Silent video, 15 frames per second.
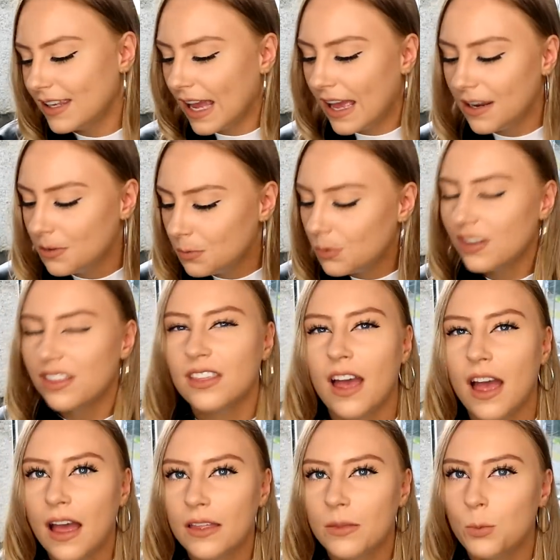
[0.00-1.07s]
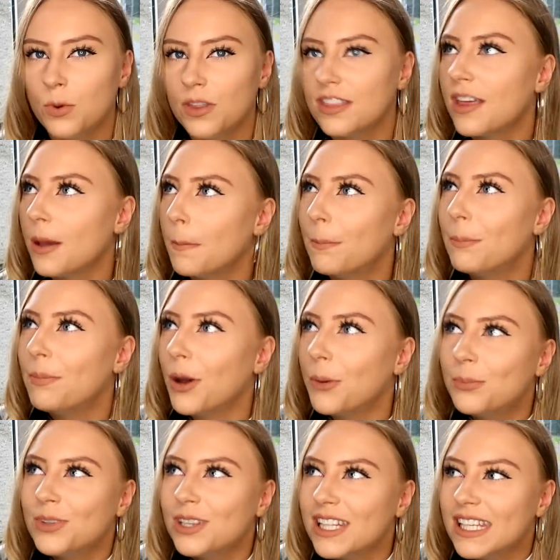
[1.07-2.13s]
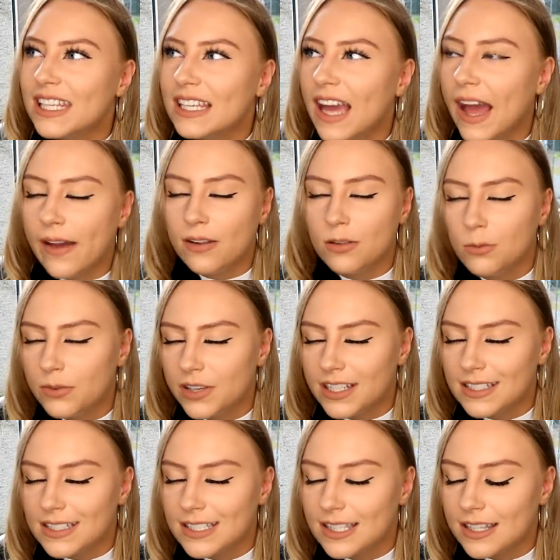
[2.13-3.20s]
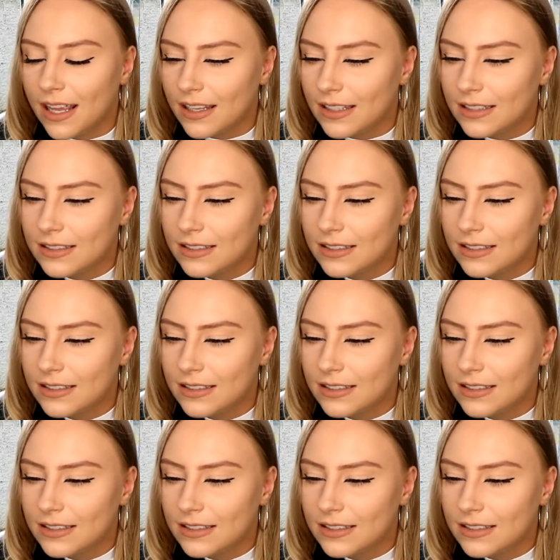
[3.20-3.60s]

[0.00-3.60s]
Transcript: Again, with the bubbly Elvis, like,